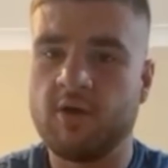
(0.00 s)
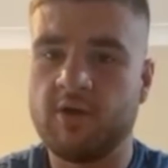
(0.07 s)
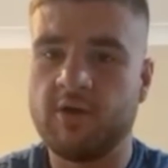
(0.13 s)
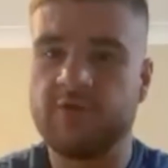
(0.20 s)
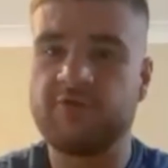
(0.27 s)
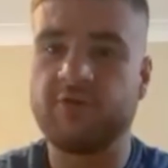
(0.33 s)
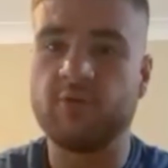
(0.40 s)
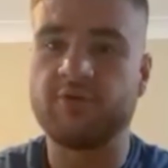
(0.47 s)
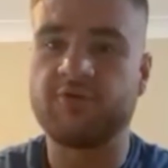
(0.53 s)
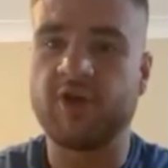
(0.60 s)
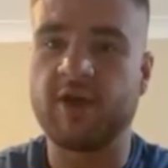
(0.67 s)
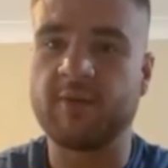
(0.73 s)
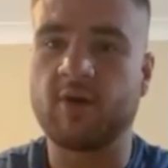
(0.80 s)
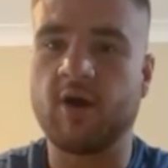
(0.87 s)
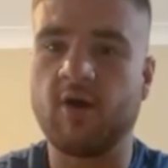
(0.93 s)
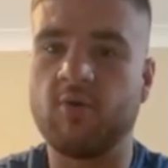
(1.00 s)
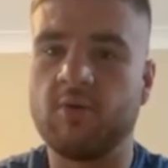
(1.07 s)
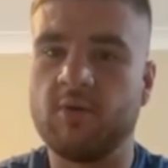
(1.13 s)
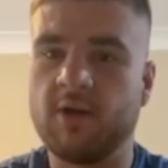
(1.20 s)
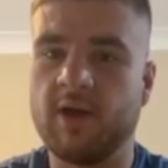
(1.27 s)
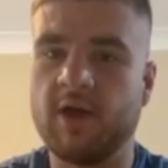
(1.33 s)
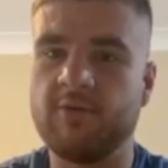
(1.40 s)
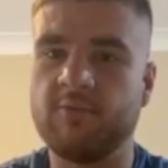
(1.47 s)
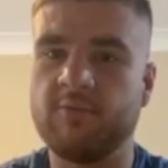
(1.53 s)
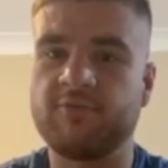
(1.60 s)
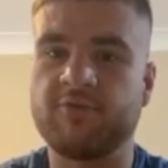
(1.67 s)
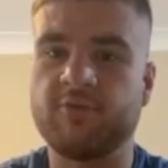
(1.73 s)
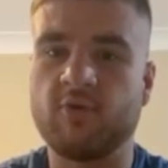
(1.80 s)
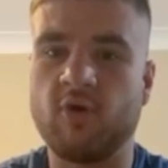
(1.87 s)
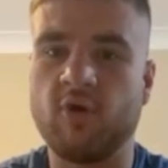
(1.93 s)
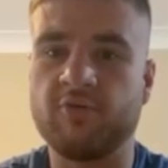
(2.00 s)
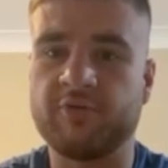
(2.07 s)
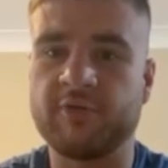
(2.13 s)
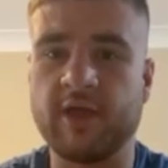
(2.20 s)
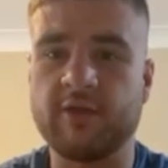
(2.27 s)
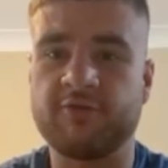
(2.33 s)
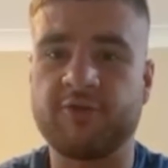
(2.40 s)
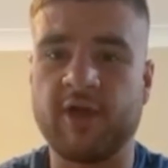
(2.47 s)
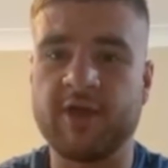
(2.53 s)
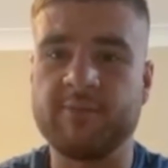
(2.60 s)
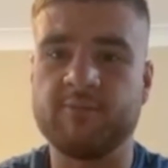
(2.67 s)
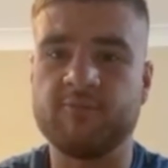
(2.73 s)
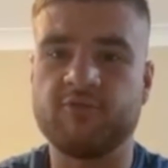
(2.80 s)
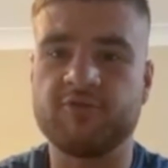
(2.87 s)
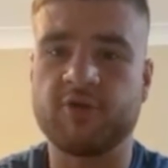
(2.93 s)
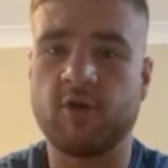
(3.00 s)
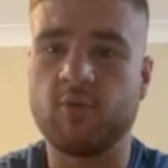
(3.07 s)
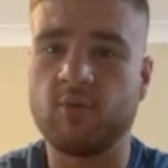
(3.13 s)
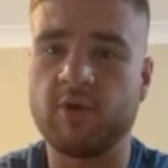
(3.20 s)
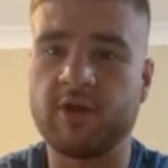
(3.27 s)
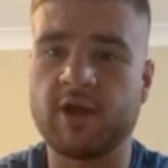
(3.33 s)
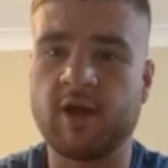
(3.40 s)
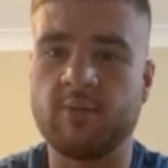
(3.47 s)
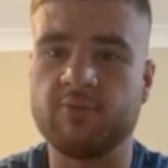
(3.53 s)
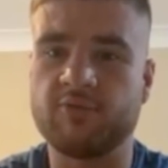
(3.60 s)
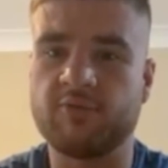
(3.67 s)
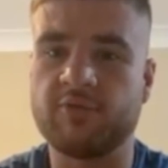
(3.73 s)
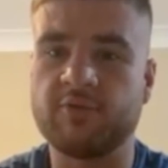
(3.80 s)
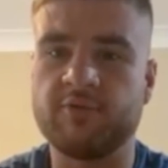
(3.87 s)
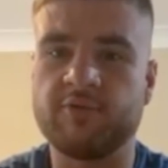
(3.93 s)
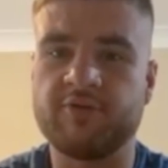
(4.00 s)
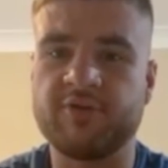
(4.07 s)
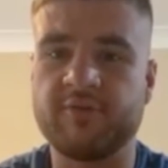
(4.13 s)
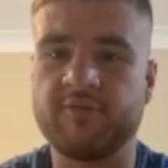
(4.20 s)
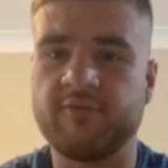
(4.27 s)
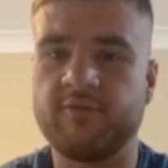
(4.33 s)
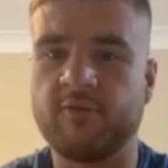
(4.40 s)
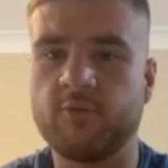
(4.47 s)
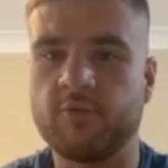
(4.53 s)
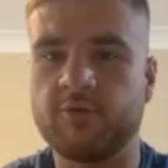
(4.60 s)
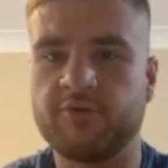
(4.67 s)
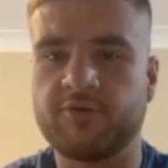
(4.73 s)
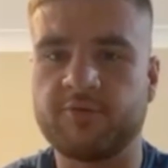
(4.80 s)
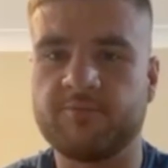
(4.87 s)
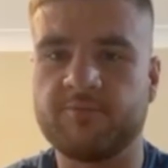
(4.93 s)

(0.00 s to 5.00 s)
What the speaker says: it's still the same goal and we've still got to get the same result when it comes on the 7th of August.